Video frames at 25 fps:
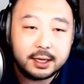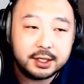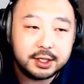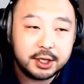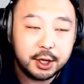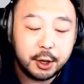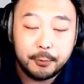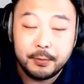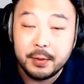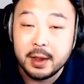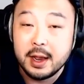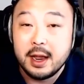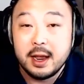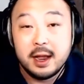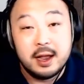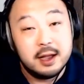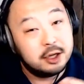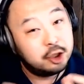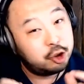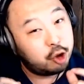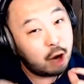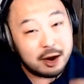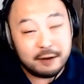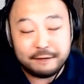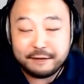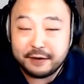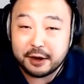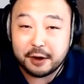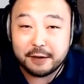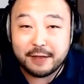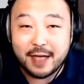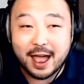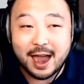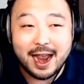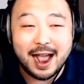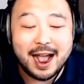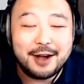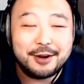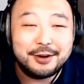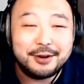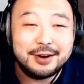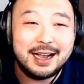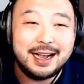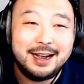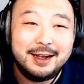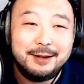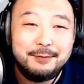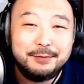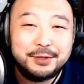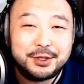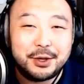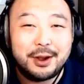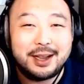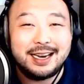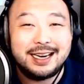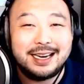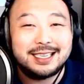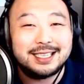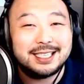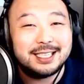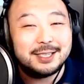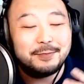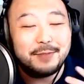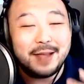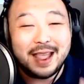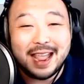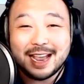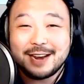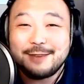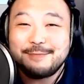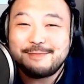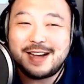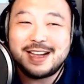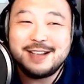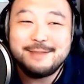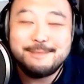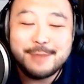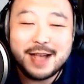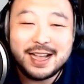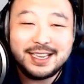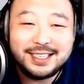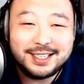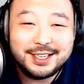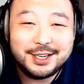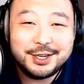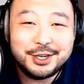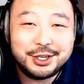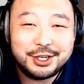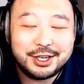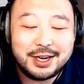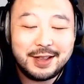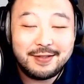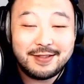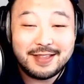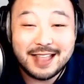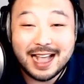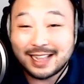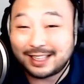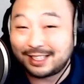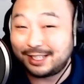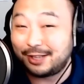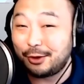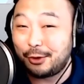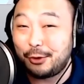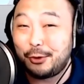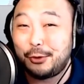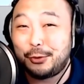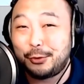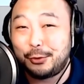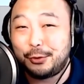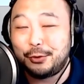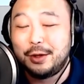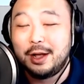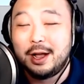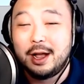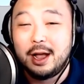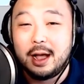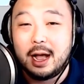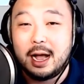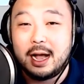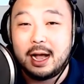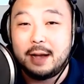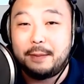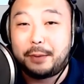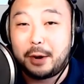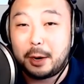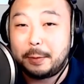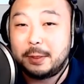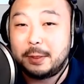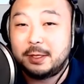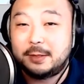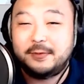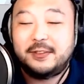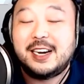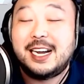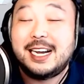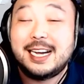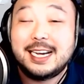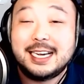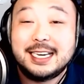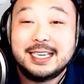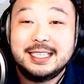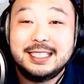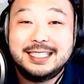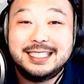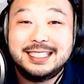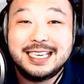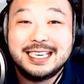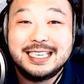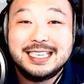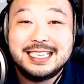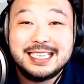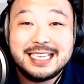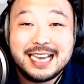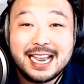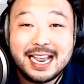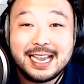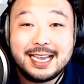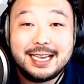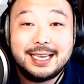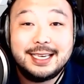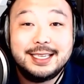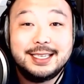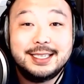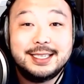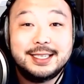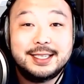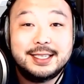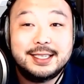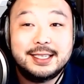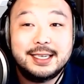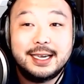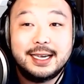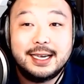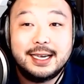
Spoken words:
So trying to figure that out so I can expand my message. And that's the whole purpose behind today's